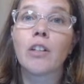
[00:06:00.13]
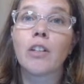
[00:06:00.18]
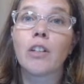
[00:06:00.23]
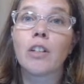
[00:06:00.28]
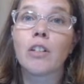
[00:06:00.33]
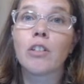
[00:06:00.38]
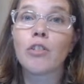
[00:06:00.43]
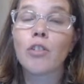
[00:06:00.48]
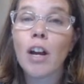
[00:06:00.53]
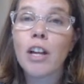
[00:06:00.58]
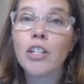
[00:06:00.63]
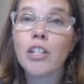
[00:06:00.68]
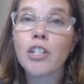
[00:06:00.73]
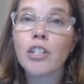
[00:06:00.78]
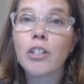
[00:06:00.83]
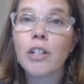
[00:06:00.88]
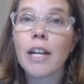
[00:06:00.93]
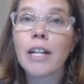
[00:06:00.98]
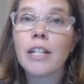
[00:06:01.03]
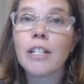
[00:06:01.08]
you can
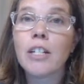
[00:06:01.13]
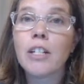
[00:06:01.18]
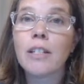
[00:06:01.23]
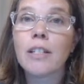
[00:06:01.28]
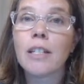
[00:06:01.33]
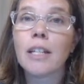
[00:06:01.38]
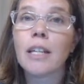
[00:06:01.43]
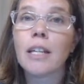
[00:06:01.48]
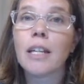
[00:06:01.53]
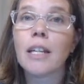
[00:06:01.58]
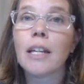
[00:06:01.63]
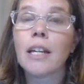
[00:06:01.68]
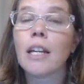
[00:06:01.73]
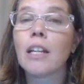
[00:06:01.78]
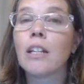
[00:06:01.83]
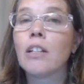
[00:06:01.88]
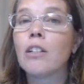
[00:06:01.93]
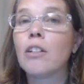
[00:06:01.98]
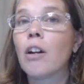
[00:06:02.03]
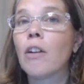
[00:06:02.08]
trust your agency,
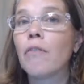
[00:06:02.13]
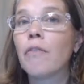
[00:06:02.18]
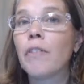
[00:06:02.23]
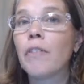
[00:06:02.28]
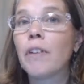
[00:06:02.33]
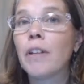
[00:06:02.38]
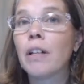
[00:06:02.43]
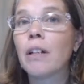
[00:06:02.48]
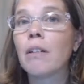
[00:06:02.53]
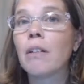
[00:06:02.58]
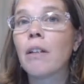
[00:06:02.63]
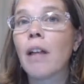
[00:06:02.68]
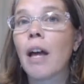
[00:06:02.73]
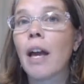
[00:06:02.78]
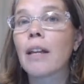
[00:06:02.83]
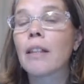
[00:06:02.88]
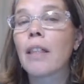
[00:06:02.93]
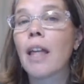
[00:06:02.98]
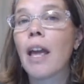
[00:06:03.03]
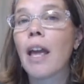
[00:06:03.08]
and you don't feel
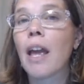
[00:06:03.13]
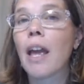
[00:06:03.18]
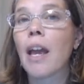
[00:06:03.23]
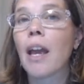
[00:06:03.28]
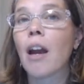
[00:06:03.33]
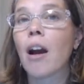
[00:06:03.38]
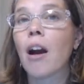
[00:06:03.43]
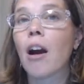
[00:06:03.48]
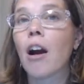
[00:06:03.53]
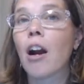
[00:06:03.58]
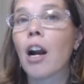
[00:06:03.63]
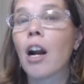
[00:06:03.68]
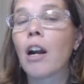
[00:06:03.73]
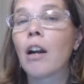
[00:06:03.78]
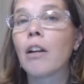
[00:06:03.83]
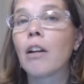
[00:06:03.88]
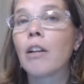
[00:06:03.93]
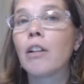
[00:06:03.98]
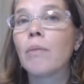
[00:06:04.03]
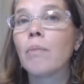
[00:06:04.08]
like they
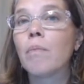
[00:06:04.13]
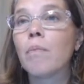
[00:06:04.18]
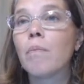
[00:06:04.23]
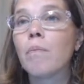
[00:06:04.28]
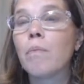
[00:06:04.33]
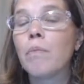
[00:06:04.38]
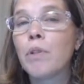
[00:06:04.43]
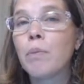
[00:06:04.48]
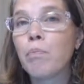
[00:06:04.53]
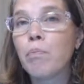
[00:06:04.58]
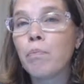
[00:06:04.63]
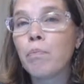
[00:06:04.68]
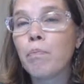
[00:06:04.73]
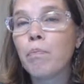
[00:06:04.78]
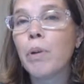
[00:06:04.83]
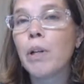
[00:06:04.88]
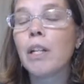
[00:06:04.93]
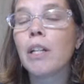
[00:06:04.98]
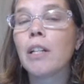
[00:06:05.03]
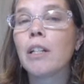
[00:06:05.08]
are
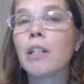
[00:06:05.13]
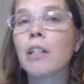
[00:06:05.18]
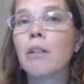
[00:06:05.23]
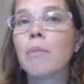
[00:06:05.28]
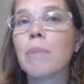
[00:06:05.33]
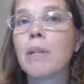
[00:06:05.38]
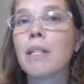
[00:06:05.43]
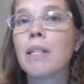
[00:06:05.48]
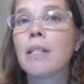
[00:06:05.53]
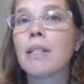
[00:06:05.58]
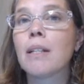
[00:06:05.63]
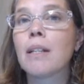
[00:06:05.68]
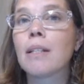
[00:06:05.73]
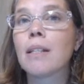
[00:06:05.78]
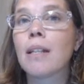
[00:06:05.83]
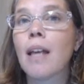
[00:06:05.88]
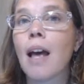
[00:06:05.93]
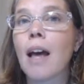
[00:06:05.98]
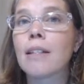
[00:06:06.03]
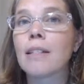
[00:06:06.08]
putting your
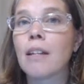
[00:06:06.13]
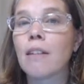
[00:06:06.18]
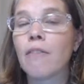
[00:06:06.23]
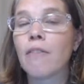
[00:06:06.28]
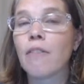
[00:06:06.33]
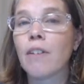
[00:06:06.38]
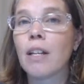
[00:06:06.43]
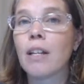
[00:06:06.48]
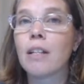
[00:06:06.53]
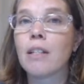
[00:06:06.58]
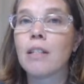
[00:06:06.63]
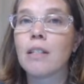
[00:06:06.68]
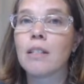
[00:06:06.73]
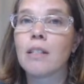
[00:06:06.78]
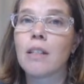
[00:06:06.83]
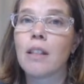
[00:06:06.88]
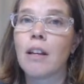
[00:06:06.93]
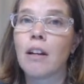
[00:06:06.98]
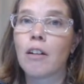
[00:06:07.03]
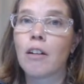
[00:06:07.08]
business as if it
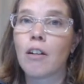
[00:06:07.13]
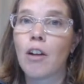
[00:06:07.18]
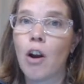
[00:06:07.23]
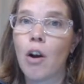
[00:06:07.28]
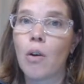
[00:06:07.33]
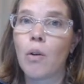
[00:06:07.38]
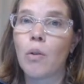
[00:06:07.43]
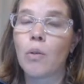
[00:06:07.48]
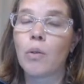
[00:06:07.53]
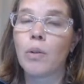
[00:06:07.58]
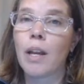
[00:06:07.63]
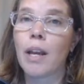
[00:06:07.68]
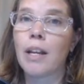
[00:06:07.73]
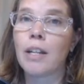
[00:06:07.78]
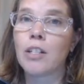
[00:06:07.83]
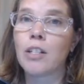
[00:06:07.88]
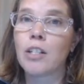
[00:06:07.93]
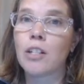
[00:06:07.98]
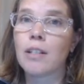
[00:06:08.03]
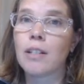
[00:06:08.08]
is their own
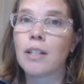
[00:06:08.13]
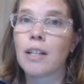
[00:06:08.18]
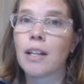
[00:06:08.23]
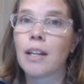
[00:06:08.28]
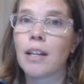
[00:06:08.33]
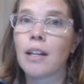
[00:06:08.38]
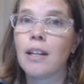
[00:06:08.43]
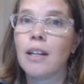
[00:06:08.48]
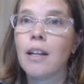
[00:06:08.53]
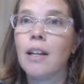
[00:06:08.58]
agency,